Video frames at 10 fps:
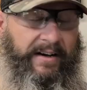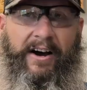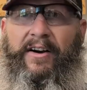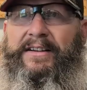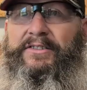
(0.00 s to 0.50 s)

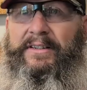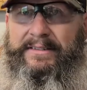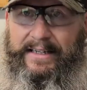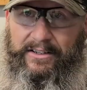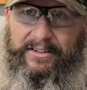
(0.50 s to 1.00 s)
All right, so let's
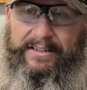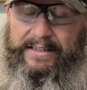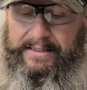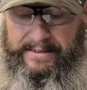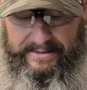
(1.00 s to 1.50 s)
take a look at
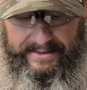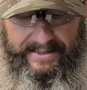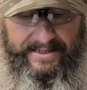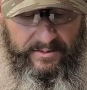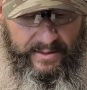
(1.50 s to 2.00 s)
the
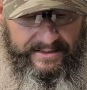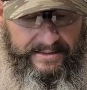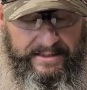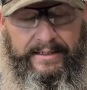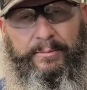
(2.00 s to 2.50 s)

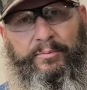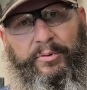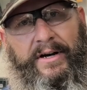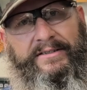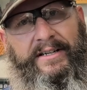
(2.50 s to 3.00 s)
808D
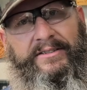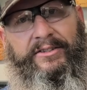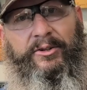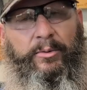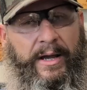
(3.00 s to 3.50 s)

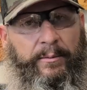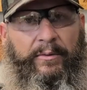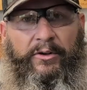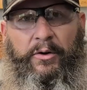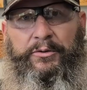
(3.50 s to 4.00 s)
processor and
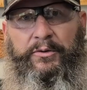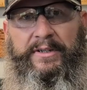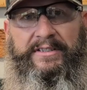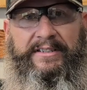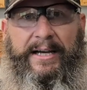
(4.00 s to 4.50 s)
go through
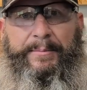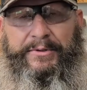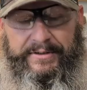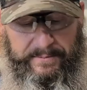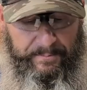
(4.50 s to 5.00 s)
these
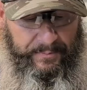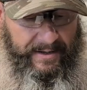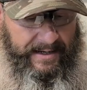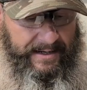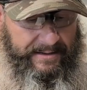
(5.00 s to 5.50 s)
steps,
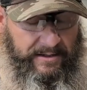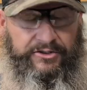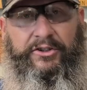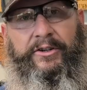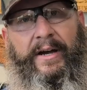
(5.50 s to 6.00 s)
and I'll
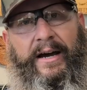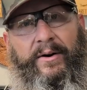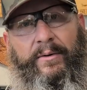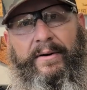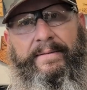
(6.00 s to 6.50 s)
show you
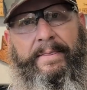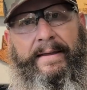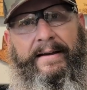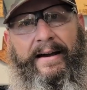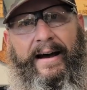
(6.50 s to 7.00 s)
how
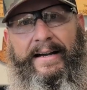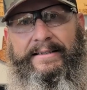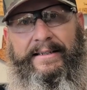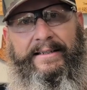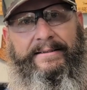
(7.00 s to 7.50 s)
I
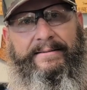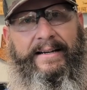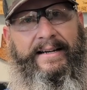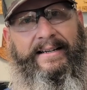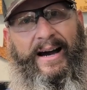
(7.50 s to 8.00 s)
did it
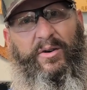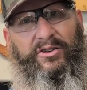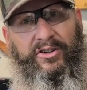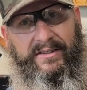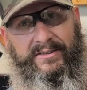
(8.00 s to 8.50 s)
and how it
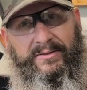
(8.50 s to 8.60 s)
looks